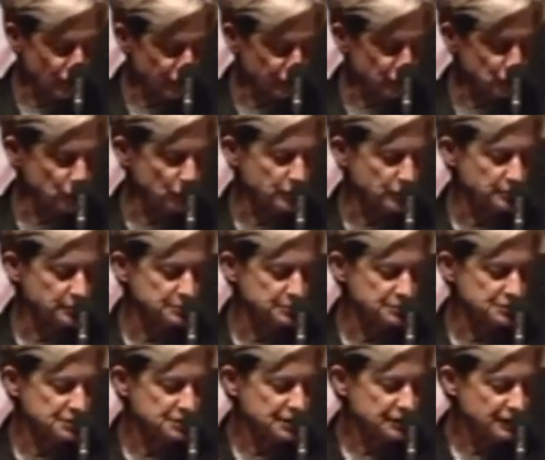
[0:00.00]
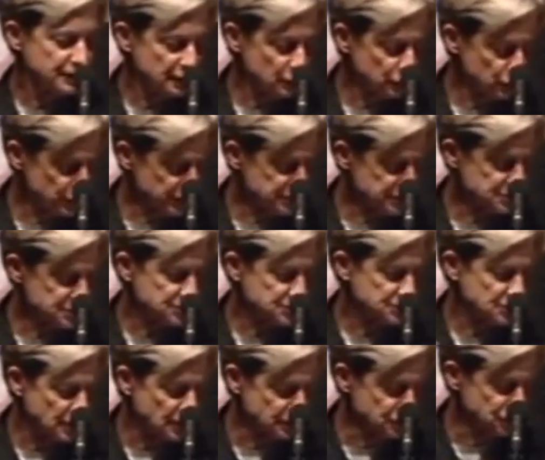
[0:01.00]
norms that risks
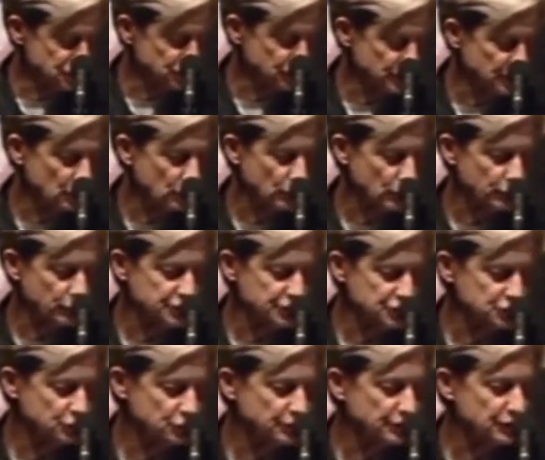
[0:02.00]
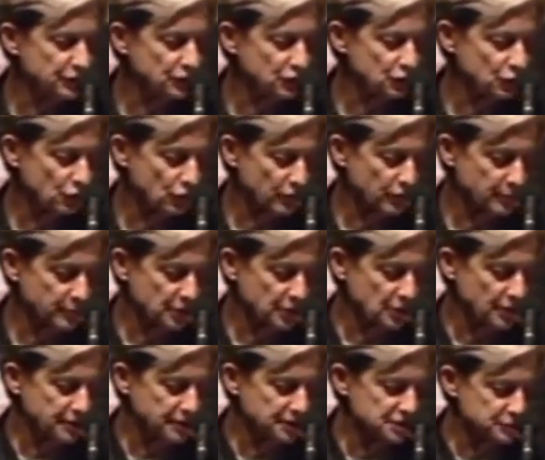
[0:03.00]
undoing or redoing the norm in
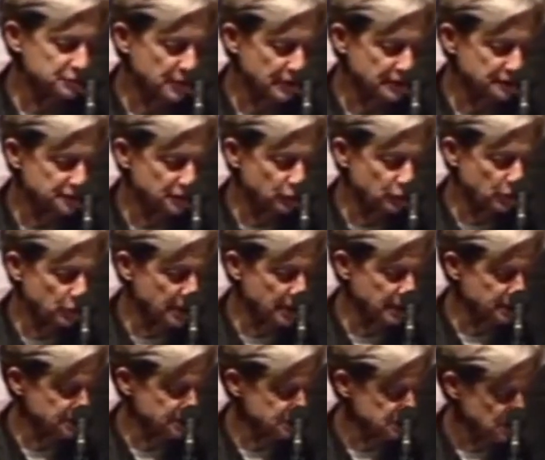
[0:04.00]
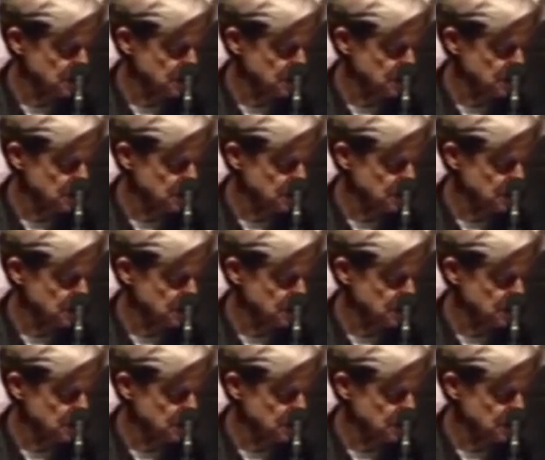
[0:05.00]
unexpected ways,